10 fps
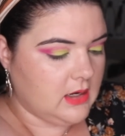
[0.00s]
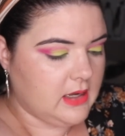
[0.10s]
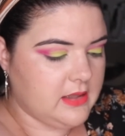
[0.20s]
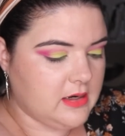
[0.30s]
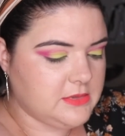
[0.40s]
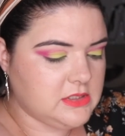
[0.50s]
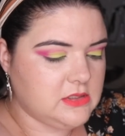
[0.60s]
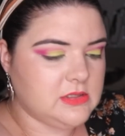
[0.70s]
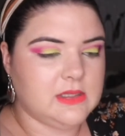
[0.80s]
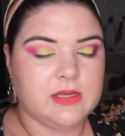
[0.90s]
And then I'm just
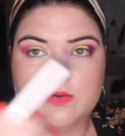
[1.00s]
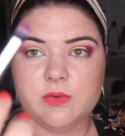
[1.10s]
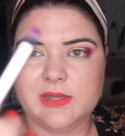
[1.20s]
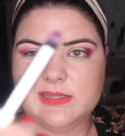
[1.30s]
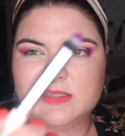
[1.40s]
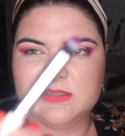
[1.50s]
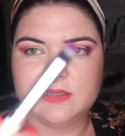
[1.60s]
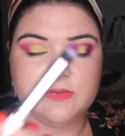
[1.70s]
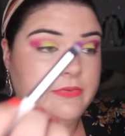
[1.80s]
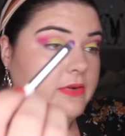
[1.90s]
using like a really
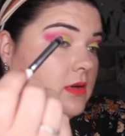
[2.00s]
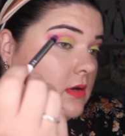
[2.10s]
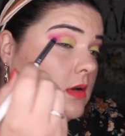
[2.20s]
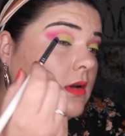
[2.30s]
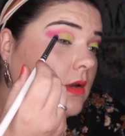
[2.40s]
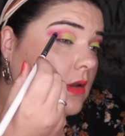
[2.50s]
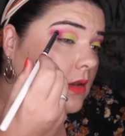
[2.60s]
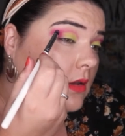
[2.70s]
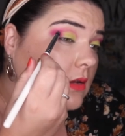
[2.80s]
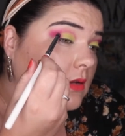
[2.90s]
stiff
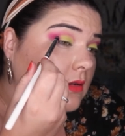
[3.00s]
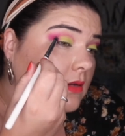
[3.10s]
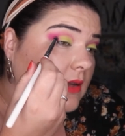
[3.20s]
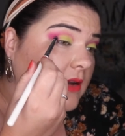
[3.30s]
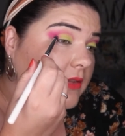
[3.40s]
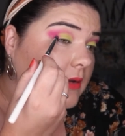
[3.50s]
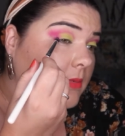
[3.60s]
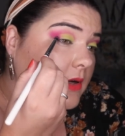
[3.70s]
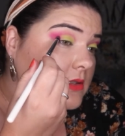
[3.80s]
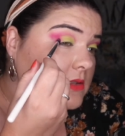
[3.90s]
stifling
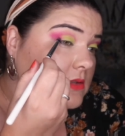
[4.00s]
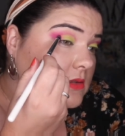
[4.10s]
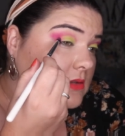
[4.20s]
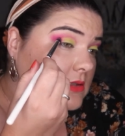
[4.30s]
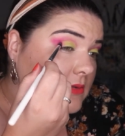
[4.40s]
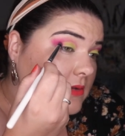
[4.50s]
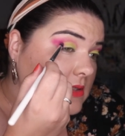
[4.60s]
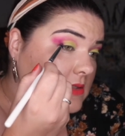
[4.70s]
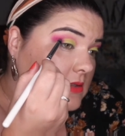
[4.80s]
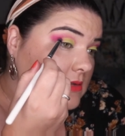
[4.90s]
brush. Is that what
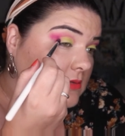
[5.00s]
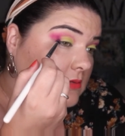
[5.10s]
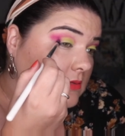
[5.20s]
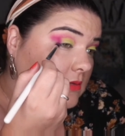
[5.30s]
this is called?